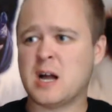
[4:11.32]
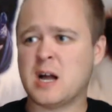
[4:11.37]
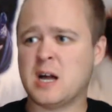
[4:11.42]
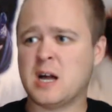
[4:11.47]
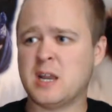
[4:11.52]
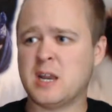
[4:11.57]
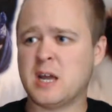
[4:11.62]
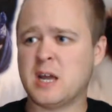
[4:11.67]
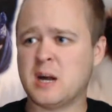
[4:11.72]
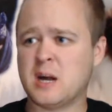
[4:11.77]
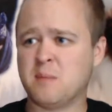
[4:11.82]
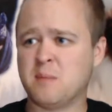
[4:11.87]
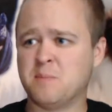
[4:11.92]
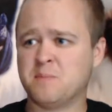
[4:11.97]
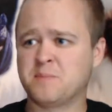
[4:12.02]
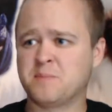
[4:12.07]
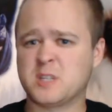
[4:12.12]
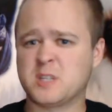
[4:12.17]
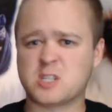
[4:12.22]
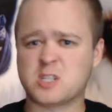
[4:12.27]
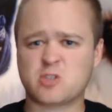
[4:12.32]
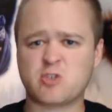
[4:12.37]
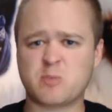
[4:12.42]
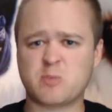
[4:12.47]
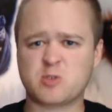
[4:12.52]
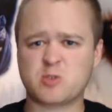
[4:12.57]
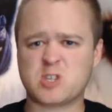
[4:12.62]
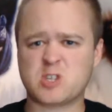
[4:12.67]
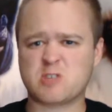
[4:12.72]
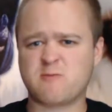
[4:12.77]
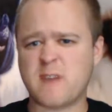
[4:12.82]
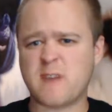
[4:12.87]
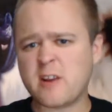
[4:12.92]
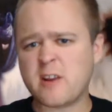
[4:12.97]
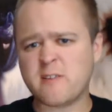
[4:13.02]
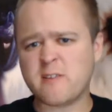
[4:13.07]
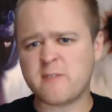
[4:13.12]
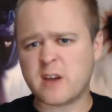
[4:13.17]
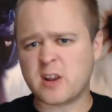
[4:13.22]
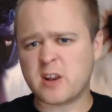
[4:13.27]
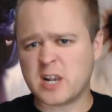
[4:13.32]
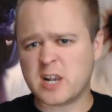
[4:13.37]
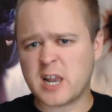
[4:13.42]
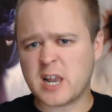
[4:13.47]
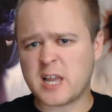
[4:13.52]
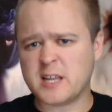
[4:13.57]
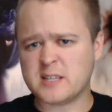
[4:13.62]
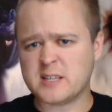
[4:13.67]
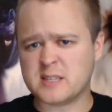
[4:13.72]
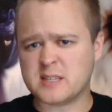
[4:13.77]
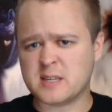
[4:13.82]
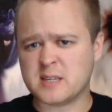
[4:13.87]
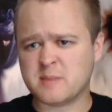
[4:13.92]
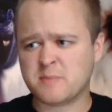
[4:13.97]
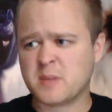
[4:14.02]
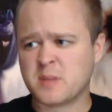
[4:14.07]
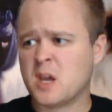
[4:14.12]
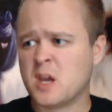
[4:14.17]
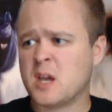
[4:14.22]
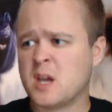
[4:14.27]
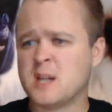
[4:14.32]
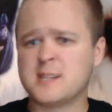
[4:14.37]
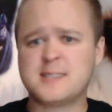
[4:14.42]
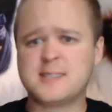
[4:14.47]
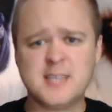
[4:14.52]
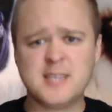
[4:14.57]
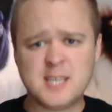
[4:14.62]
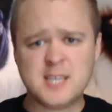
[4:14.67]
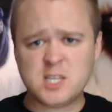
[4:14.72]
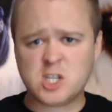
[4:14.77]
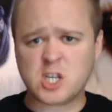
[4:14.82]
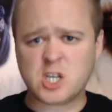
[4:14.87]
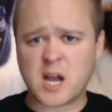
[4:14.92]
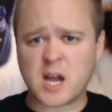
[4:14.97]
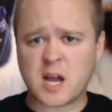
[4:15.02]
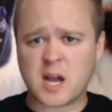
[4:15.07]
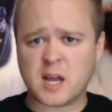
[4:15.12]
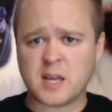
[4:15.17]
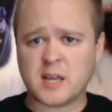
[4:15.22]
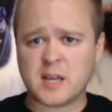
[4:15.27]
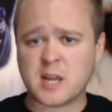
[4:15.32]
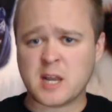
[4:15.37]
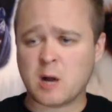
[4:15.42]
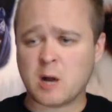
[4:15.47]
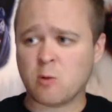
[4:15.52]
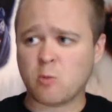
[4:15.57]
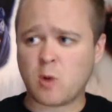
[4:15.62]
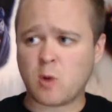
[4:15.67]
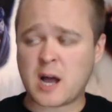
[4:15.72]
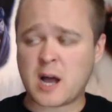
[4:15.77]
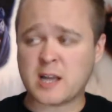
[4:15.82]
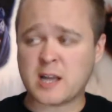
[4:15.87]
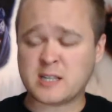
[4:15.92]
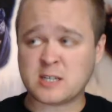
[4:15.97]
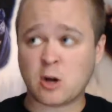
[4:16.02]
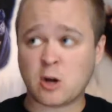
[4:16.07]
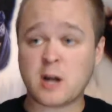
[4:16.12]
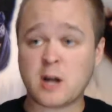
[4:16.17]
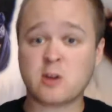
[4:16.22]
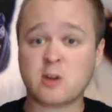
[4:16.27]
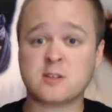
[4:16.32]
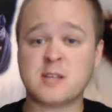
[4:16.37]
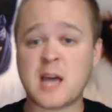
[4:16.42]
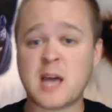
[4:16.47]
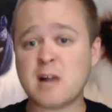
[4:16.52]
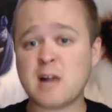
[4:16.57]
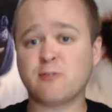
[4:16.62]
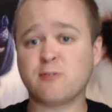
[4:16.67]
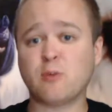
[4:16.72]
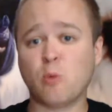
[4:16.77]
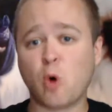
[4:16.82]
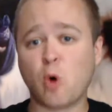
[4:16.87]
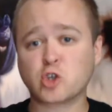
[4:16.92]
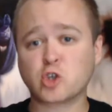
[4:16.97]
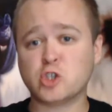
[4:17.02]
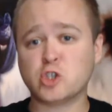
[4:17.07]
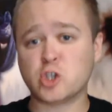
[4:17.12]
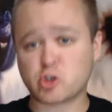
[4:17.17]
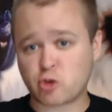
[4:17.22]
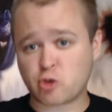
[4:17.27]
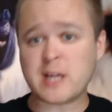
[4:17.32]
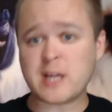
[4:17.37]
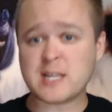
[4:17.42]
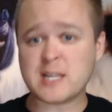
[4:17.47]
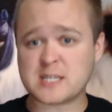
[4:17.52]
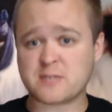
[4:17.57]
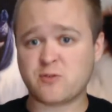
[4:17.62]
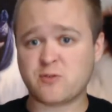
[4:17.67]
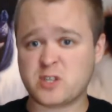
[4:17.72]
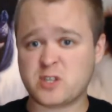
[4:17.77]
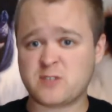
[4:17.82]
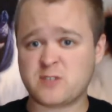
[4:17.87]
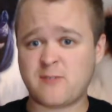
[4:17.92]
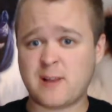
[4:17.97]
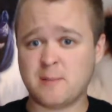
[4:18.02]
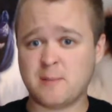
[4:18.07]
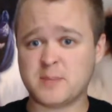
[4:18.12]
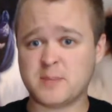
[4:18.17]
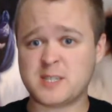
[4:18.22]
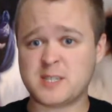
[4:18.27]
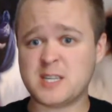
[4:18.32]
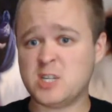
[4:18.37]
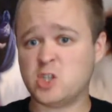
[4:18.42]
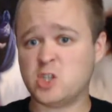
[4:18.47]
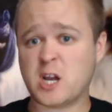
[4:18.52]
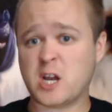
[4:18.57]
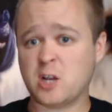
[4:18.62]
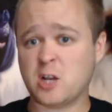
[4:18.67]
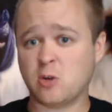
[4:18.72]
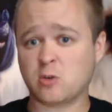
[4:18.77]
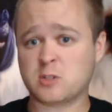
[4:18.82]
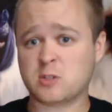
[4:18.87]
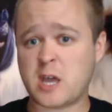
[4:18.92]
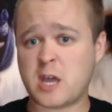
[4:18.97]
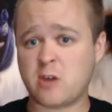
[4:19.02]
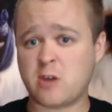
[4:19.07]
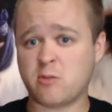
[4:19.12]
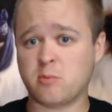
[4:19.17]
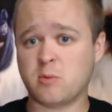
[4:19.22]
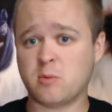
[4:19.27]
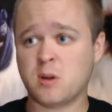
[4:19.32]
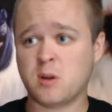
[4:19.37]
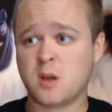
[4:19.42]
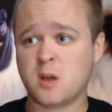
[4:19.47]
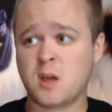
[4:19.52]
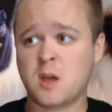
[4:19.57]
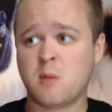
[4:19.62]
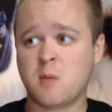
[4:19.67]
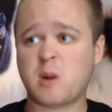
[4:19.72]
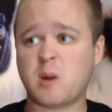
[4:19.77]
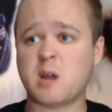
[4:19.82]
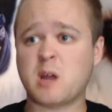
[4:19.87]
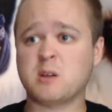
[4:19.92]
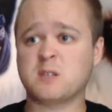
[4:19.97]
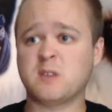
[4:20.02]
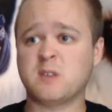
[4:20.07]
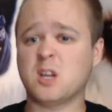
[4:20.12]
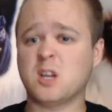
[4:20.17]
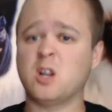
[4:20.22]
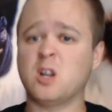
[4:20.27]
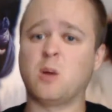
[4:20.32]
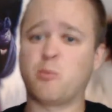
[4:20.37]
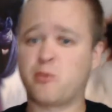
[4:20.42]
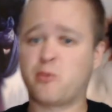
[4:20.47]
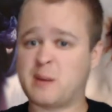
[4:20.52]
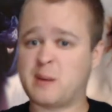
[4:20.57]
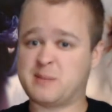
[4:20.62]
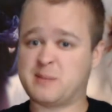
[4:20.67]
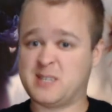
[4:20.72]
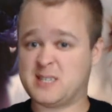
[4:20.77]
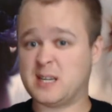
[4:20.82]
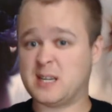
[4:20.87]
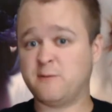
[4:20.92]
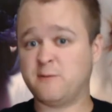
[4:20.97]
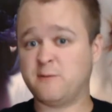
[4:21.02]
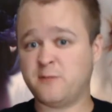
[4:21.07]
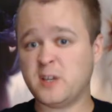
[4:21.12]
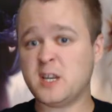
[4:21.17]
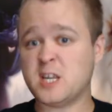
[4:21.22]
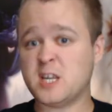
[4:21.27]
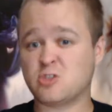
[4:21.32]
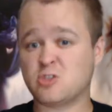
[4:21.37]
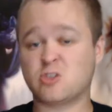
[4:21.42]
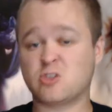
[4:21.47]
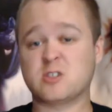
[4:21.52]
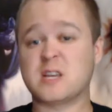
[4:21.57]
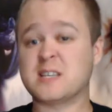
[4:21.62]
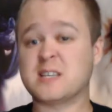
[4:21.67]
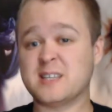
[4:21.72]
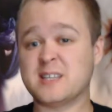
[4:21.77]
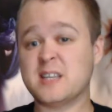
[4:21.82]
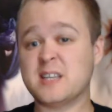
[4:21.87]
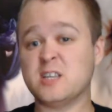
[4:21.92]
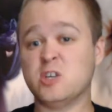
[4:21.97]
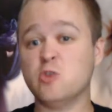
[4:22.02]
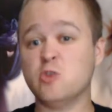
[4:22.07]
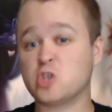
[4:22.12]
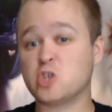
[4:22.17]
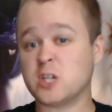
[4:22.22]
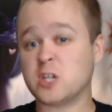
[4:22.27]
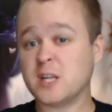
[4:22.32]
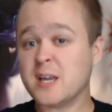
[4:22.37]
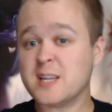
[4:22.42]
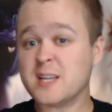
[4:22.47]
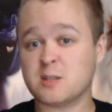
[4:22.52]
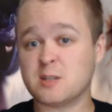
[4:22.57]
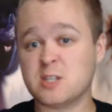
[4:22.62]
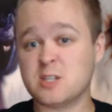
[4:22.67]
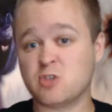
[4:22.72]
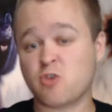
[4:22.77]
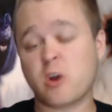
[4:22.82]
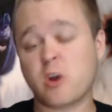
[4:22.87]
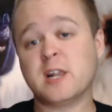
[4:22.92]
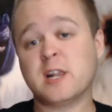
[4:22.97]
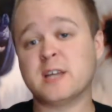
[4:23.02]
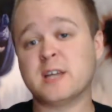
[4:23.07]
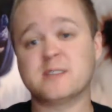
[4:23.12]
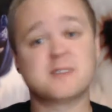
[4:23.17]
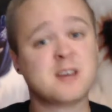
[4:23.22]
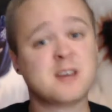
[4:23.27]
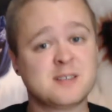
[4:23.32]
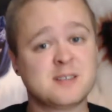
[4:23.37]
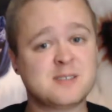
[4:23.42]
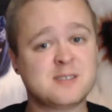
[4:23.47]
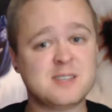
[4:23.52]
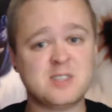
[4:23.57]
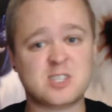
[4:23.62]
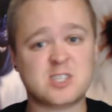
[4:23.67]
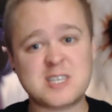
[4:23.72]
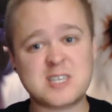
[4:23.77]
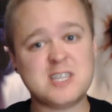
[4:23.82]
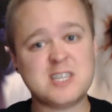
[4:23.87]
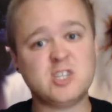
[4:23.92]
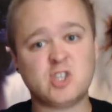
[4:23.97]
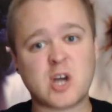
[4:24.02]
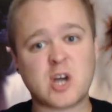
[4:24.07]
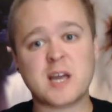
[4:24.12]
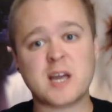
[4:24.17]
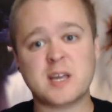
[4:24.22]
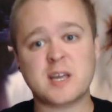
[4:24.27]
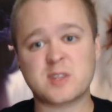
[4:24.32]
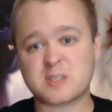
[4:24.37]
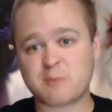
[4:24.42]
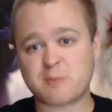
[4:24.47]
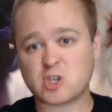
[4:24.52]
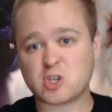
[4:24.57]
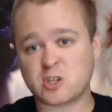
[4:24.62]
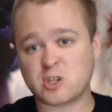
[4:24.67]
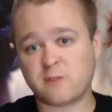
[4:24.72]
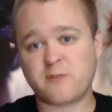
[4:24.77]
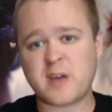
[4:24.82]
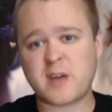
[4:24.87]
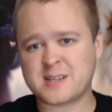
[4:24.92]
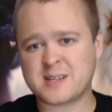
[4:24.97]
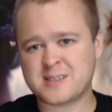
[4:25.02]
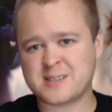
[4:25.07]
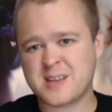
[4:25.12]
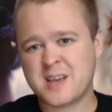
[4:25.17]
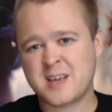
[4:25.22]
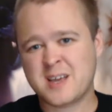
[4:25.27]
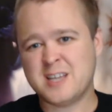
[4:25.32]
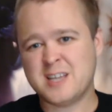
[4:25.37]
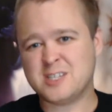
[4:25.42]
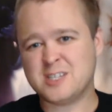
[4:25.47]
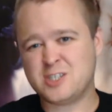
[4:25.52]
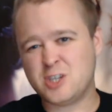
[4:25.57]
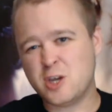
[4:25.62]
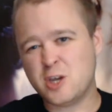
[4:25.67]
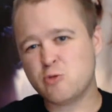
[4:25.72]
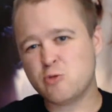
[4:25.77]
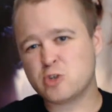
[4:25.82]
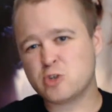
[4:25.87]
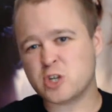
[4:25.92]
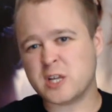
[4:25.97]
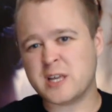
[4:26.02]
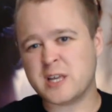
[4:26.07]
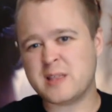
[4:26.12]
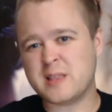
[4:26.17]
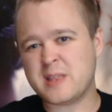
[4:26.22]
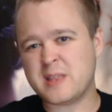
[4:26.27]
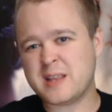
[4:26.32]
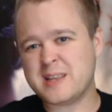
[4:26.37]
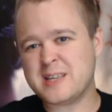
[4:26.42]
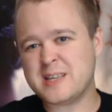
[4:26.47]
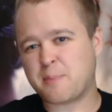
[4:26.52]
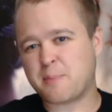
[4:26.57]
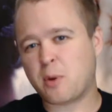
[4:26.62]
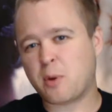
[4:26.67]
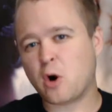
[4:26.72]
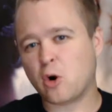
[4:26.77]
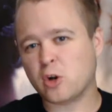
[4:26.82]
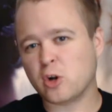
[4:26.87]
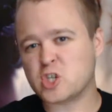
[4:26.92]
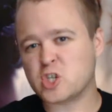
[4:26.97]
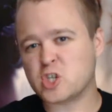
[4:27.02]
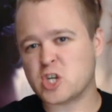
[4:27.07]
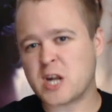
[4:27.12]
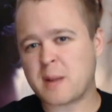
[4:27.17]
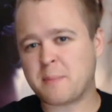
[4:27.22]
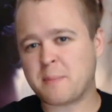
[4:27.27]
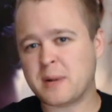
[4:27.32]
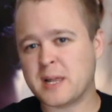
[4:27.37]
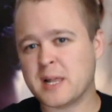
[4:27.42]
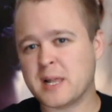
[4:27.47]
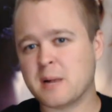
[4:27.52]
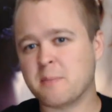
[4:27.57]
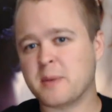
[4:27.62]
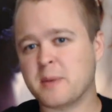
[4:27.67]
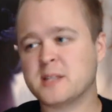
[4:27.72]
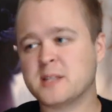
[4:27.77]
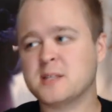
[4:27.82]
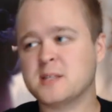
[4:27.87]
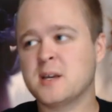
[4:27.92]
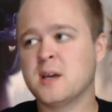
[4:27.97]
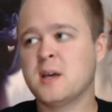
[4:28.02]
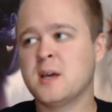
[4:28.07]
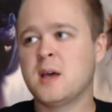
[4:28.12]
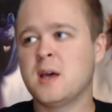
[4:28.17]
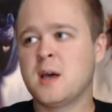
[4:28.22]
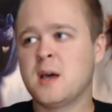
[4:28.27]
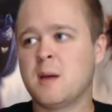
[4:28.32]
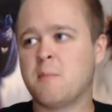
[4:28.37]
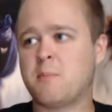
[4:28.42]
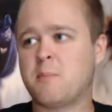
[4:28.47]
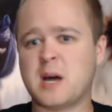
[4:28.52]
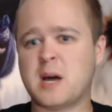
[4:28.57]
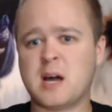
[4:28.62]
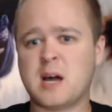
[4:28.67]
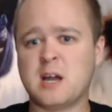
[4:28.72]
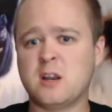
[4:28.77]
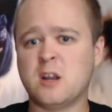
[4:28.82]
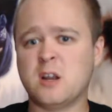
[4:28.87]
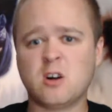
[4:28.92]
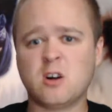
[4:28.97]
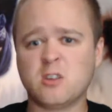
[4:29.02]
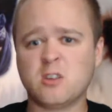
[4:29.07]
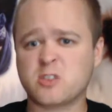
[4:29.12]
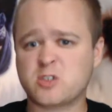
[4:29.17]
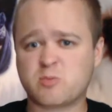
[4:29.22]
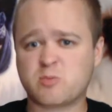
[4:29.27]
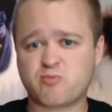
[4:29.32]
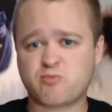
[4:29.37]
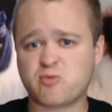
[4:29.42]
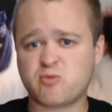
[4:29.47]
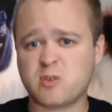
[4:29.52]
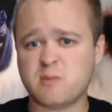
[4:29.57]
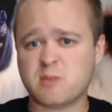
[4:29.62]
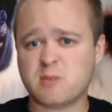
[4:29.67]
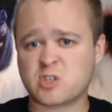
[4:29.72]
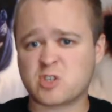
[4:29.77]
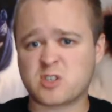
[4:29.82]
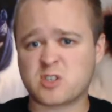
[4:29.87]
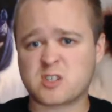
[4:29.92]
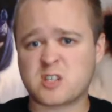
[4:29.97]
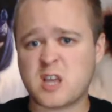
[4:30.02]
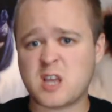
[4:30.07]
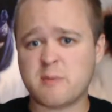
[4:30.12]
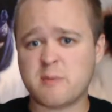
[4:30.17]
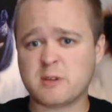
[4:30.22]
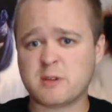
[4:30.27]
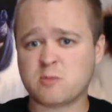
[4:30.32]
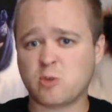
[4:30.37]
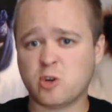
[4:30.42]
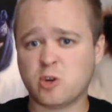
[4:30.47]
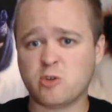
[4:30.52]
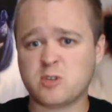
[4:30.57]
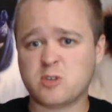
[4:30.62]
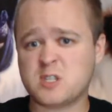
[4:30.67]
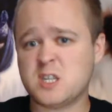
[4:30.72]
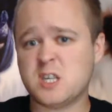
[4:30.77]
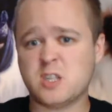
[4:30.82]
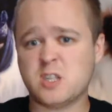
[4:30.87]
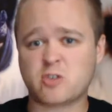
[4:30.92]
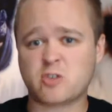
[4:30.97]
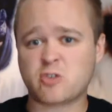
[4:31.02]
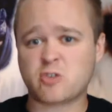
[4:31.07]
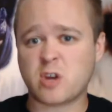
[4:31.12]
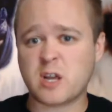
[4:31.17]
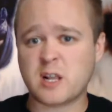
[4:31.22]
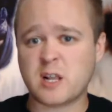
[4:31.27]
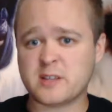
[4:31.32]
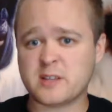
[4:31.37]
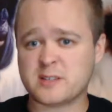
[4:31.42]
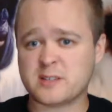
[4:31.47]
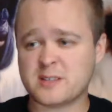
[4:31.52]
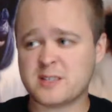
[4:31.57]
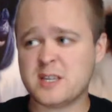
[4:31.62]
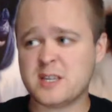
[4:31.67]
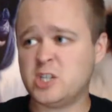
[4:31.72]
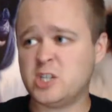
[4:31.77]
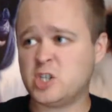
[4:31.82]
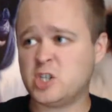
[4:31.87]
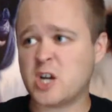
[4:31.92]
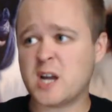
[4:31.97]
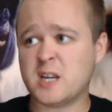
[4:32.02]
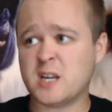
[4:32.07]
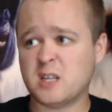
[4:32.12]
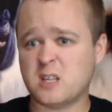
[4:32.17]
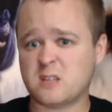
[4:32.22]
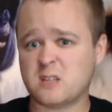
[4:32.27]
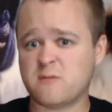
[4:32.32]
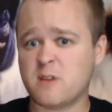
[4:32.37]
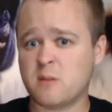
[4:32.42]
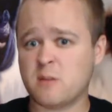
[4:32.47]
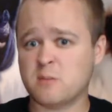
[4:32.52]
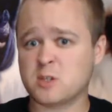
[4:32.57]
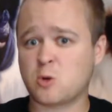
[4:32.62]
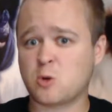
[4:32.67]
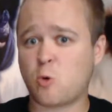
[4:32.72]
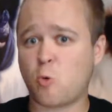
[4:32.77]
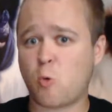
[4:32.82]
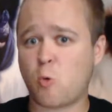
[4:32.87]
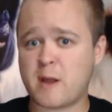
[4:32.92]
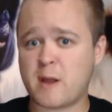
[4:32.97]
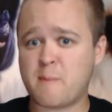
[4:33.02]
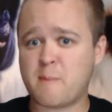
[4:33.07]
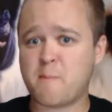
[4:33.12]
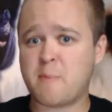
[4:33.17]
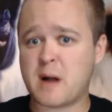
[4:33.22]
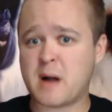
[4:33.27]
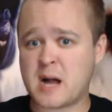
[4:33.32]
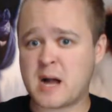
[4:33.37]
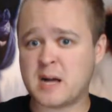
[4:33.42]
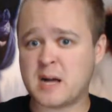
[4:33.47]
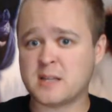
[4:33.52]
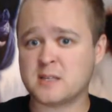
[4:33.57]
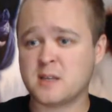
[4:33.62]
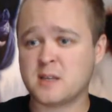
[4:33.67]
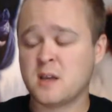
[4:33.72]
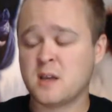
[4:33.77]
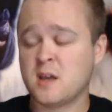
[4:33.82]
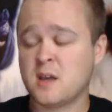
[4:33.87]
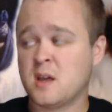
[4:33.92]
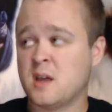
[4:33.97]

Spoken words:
And the script was just very, very lazy. CGI. Now, I could tell from watching the trailers for this film, the CGI looked terrible. But I was thinking, oh, perhaps it's unfinished. Because as it usually is in trailers, the CGI and the special effects, it's usually, they need to polish it up a little bit. But now it's pretty much the same as what you see in the trailers. The CGI in this film is quite bad.